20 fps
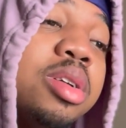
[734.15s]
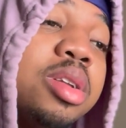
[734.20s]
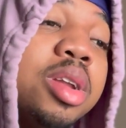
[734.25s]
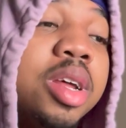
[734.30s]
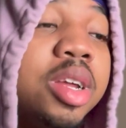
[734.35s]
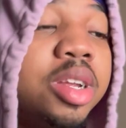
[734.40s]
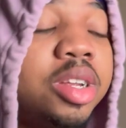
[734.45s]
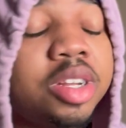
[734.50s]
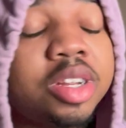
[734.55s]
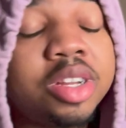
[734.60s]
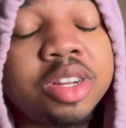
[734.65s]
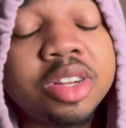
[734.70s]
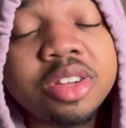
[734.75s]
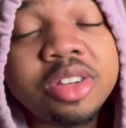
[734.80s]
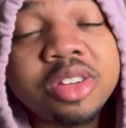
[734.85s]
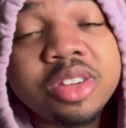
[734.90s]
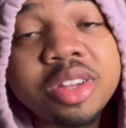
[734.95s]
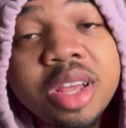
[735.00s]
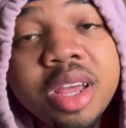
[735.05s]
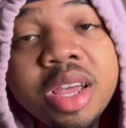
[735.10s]
that shit
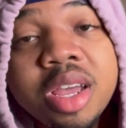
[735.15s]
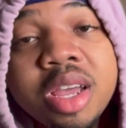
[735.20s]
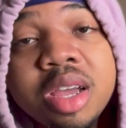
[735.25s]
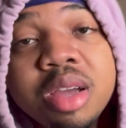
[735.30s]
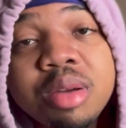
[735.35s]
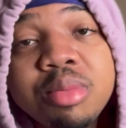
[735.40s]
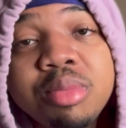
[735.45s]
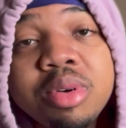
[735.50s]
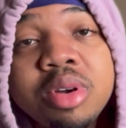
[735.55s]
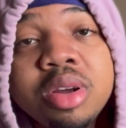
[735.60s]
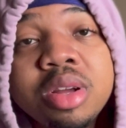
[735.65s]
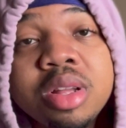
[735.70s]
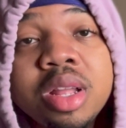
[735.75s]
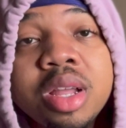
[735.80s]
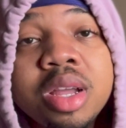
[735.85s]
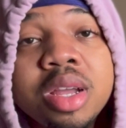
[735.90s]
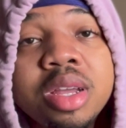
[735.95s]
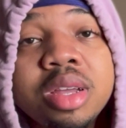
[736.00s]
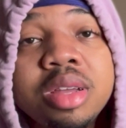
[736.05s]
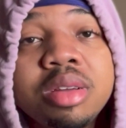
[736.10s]
just sad, bro.
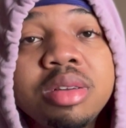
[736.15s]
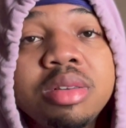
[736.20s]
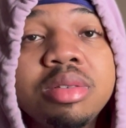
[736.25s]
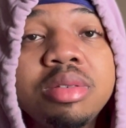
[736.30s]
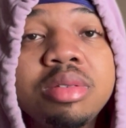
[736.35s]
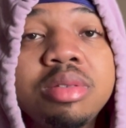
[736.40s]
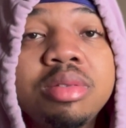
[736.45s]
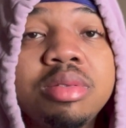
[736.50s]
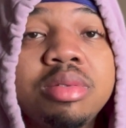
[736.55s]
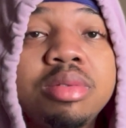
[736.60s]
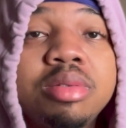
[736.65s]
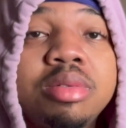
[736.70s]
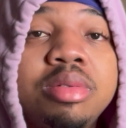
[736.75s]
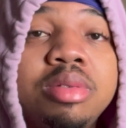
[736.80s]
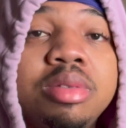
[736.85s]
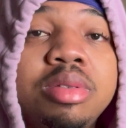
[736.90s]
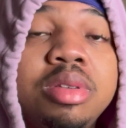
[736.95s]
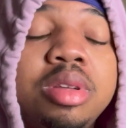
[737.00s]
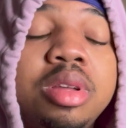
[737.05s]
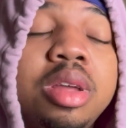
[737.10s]
Like,
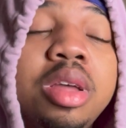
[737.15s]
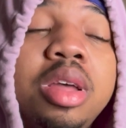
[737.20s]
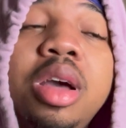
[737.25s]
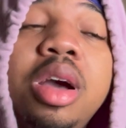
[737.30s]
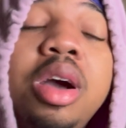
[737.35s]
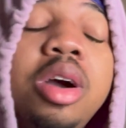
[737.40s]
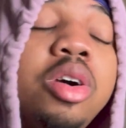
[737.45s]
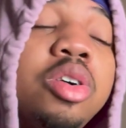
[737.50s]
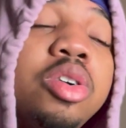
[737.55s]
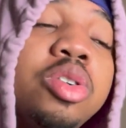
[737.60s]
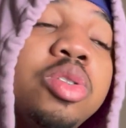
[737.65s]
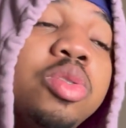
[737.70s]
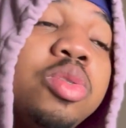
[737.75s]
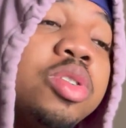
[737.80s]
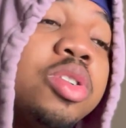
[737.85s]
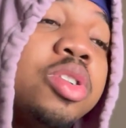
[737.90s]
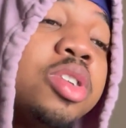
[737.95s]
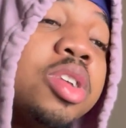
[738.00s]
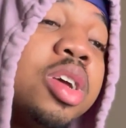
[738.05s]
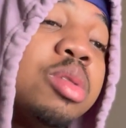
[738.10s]
I don't know what
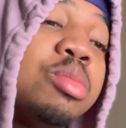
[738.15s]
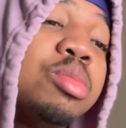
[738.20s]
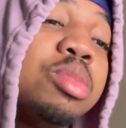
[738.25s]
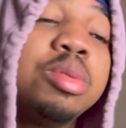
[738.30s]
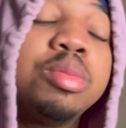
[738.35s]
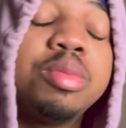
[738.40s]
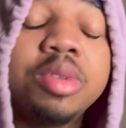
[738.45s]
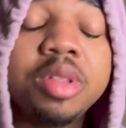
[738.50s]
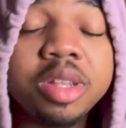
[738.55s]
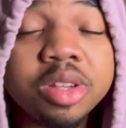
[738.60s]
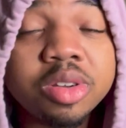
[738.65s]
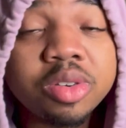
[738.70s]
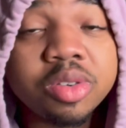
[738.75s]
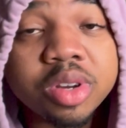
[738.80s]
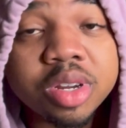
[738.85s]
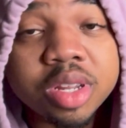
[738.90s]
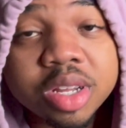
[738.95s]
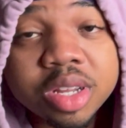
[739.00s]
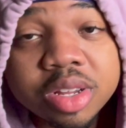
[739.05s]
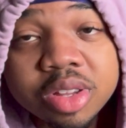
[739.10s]
to say, bro. But let's go ahead
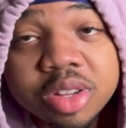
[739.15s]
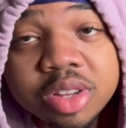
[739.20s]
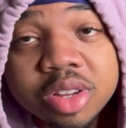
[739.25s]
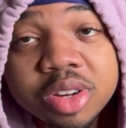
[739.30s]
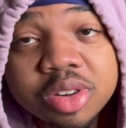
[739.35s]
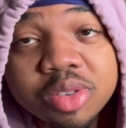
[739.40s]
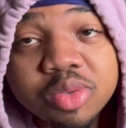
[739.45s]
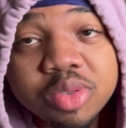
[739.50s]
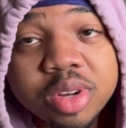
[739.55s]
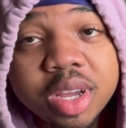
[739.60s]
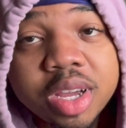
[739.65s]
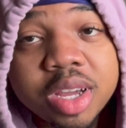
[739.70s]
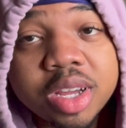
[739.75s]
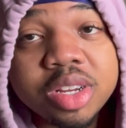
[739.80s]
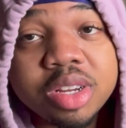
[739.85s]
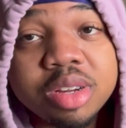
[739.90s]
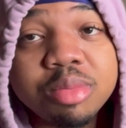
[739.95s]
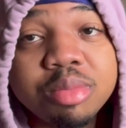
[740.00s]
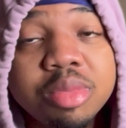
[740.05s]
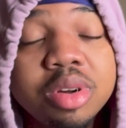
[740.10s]
and get into the
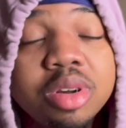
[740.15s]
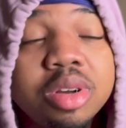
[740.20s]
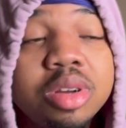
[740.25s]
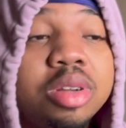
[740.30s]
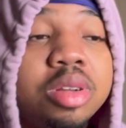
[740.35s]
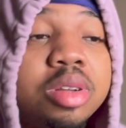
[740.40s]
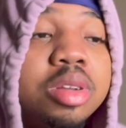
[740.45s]
reaction, bro.